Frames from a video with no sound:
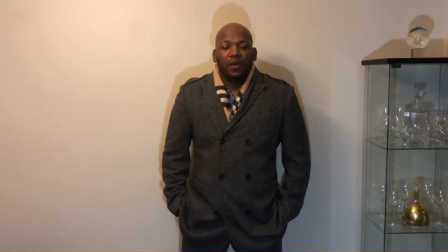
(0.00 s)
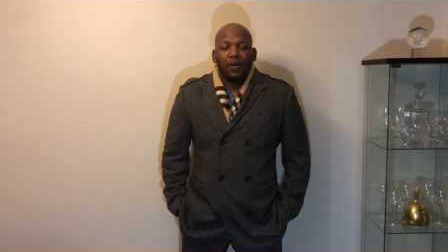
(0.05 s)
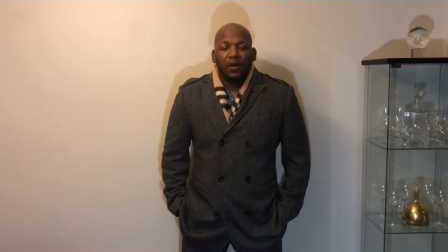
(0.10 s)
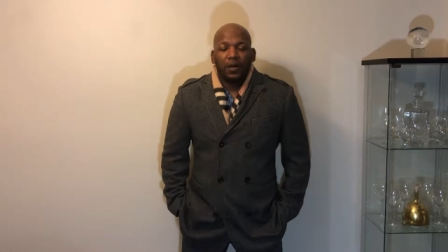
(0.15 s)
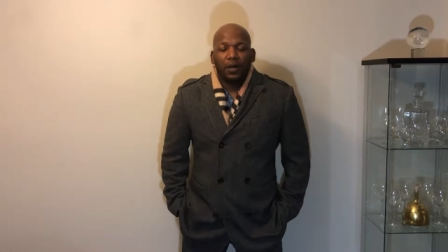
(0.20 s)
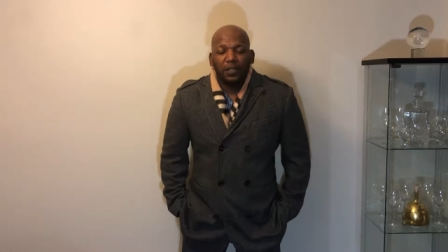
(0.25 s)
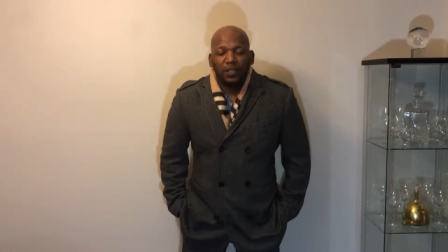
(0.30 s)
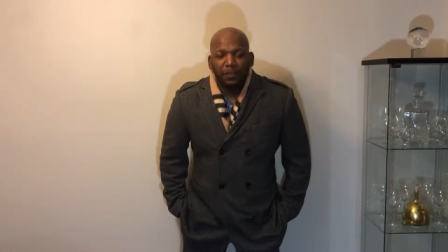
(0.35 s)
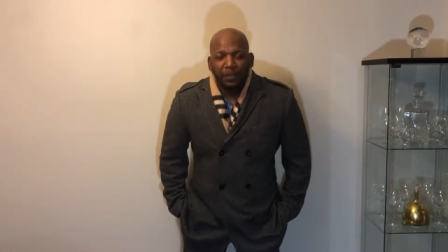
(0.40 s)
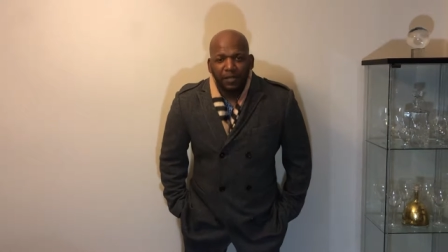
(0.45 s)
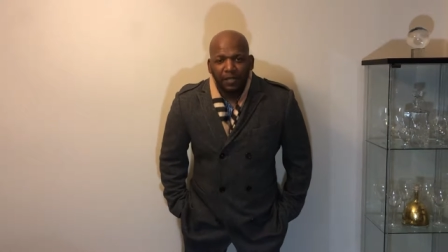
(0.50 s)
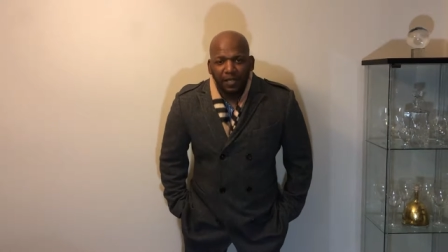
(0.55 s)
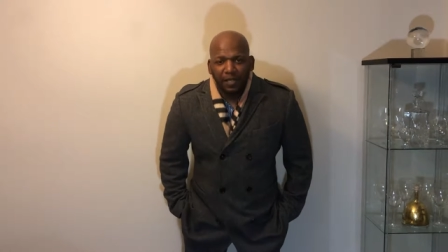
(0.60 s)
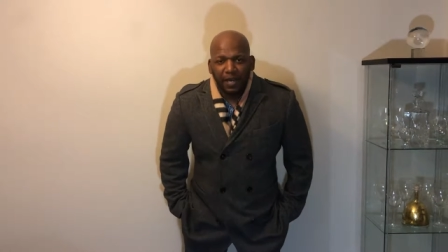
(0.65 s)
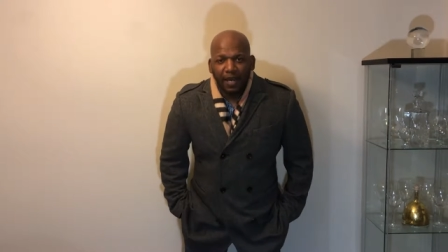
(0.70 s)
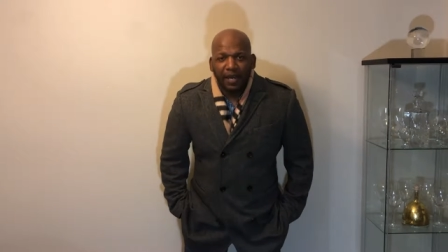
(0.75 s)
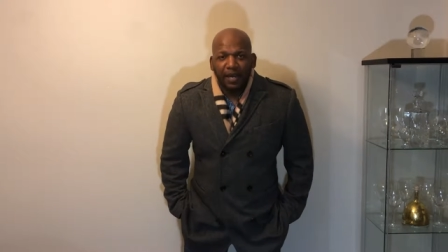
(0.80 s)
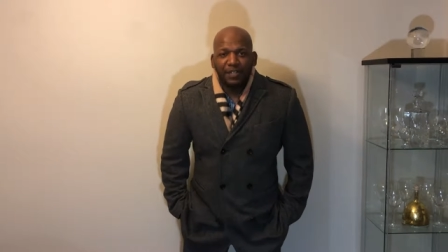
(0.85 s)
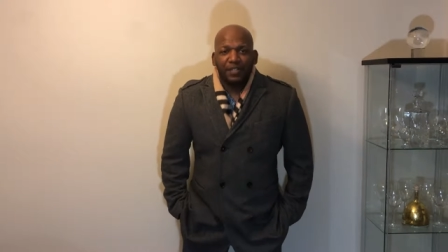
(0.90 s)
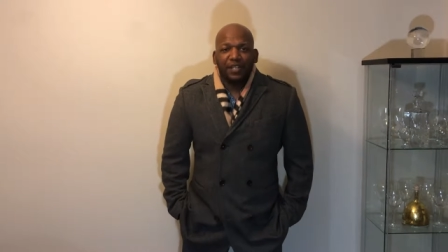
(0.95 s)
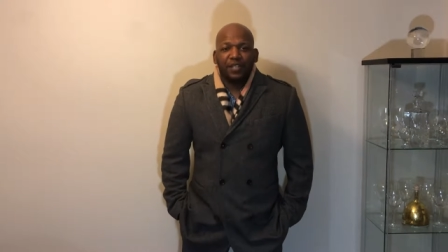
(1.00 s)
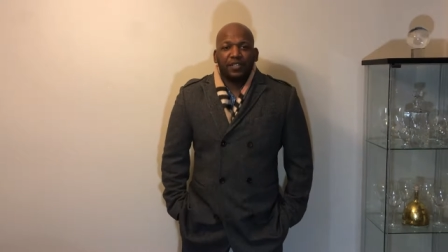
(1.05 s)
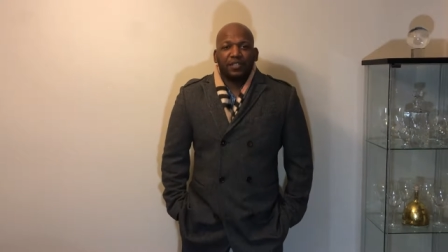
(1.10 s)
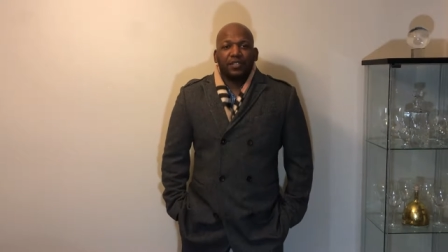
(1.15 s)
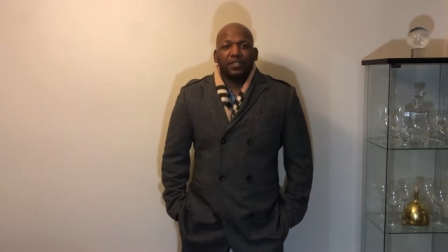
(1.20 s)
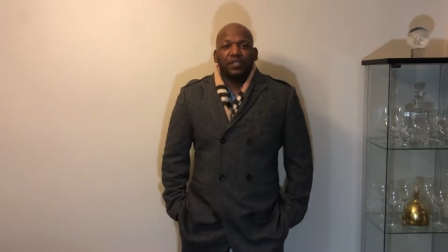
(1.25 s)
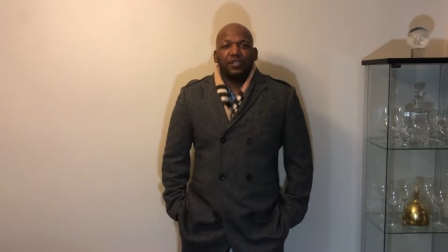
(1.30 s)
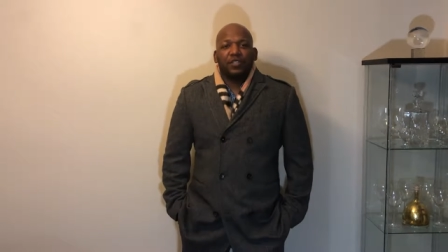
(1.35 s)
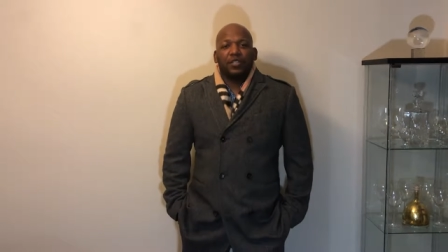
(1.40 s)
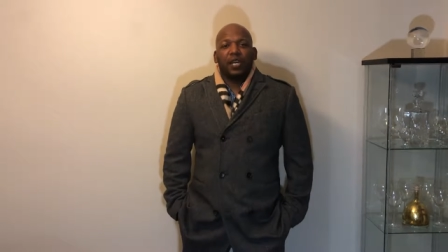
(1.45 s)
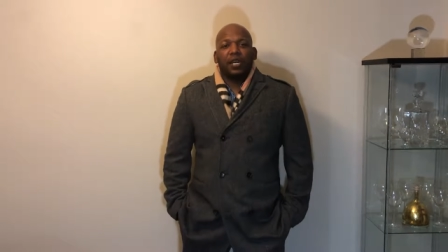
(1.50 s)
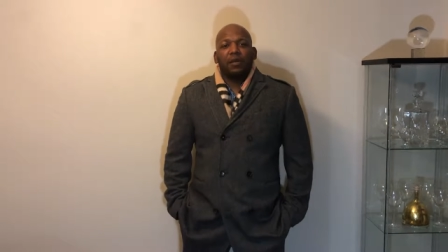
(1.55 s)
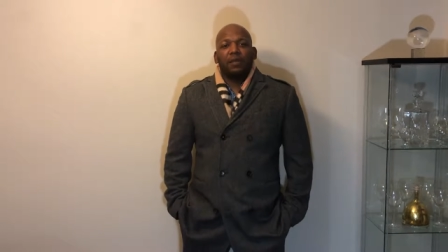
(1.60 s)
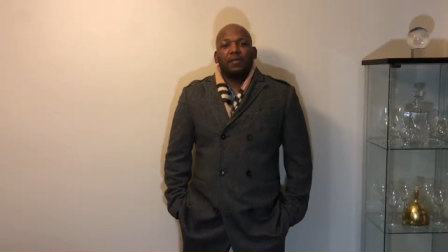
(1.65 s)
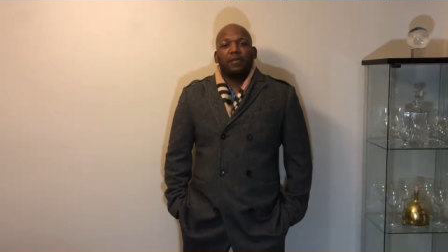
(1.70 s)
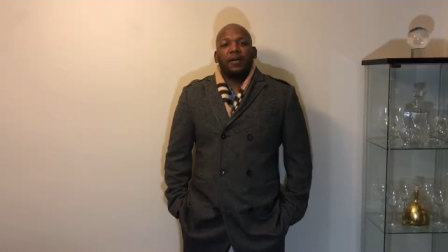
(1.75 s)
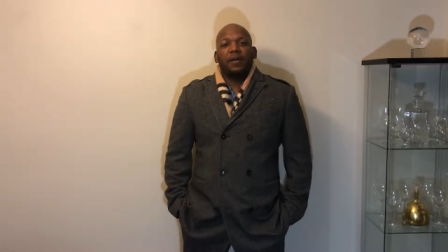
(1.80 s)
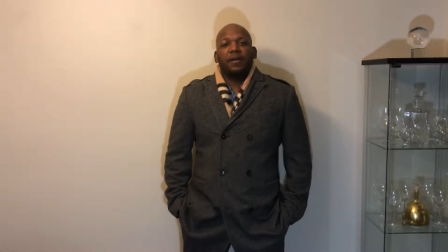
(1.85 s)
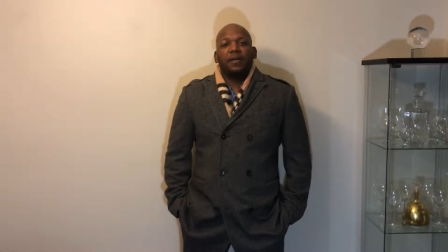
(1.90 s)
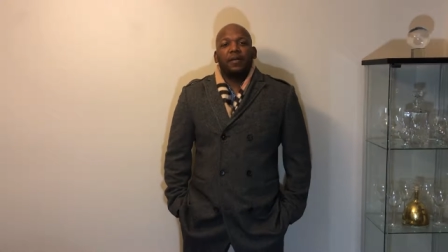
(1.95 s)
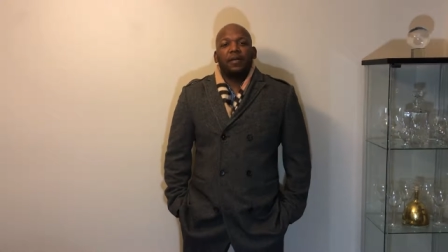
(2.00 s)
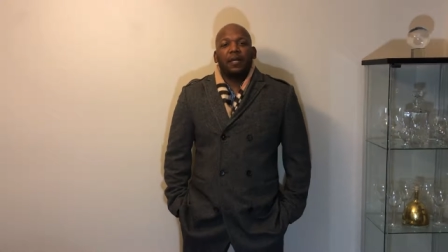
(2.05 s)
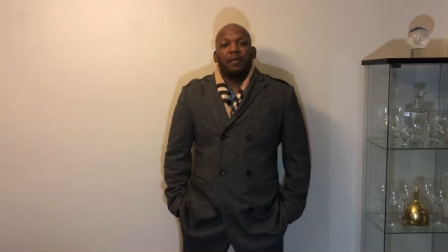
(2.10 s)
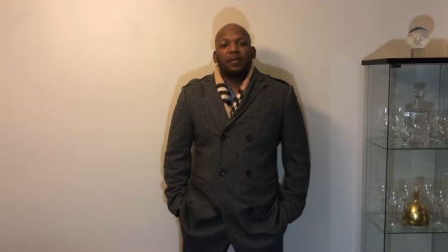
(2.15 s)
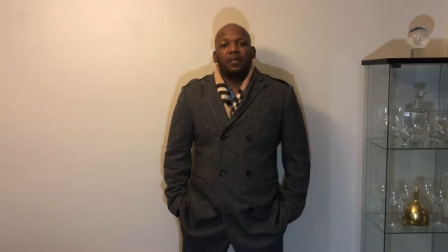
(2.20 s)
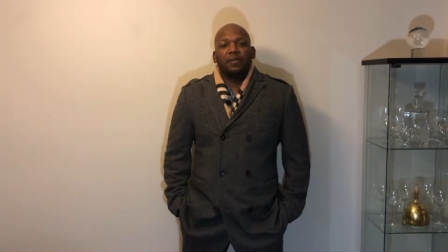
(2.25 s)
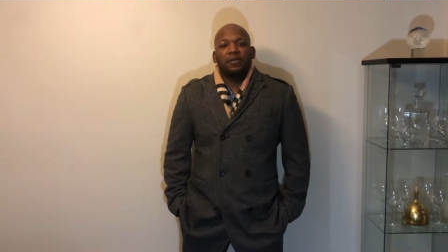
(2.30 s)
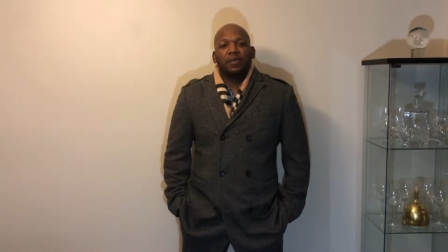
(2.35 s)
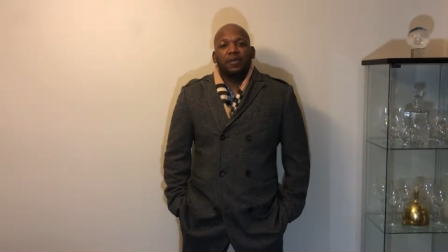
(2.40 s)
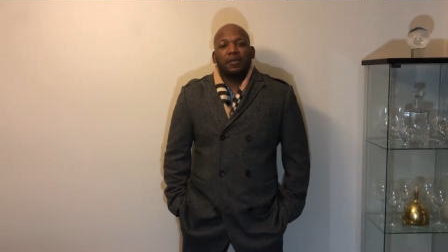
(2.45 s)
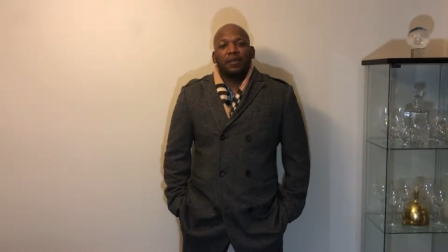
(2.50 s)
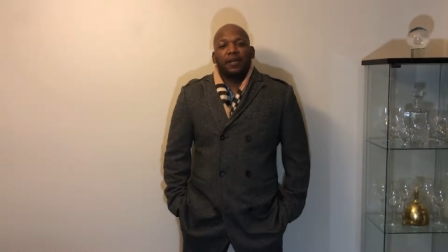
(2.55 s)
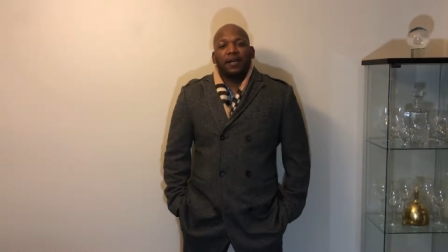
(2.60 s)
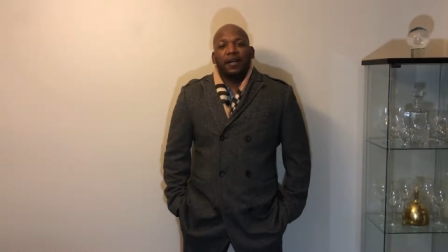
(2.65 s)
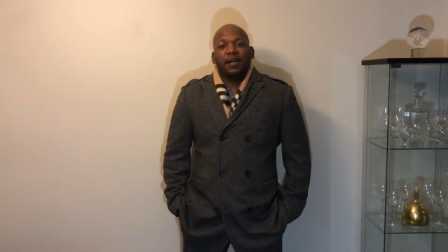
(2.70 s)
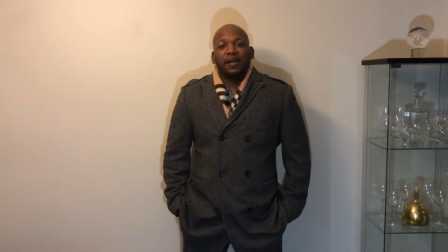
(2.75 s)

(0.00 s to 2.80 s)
Welcome to Mr. IGS's channel. My name is Mr.